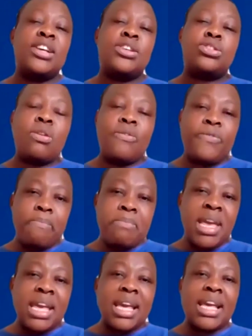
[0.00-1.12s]
So for
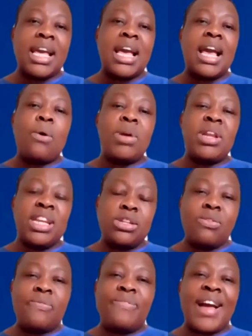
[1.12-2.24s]
me, we need
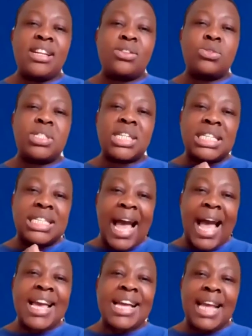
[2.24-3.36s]
to find those
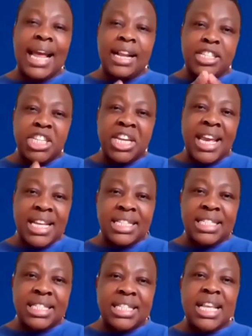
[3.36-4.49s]
retired
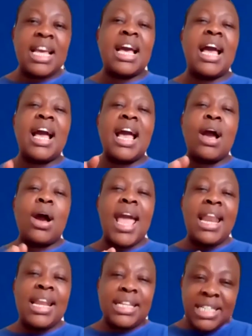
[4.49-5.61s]
engineers,
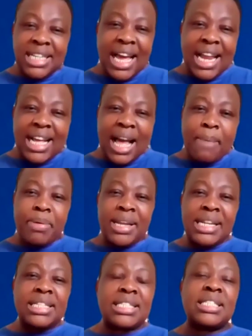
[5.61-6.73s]
electrical
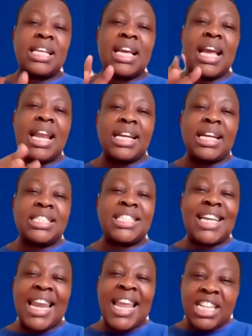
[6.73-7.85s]
companies,
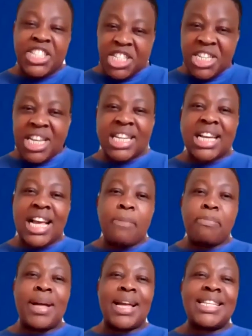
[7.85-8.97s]
electrical engineering
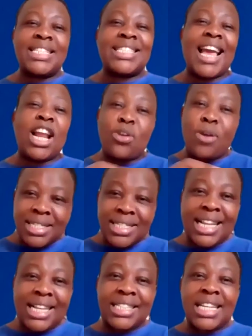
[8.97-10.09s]
companies, and
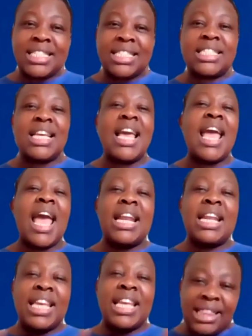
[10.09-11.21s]
consultants,
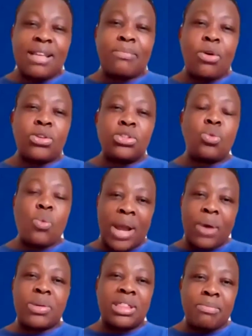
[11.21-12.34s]
and get them on to
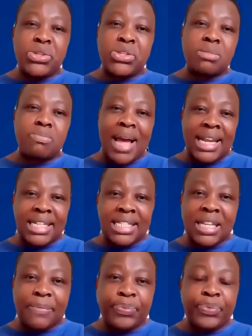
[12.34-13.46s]
work with the municipality.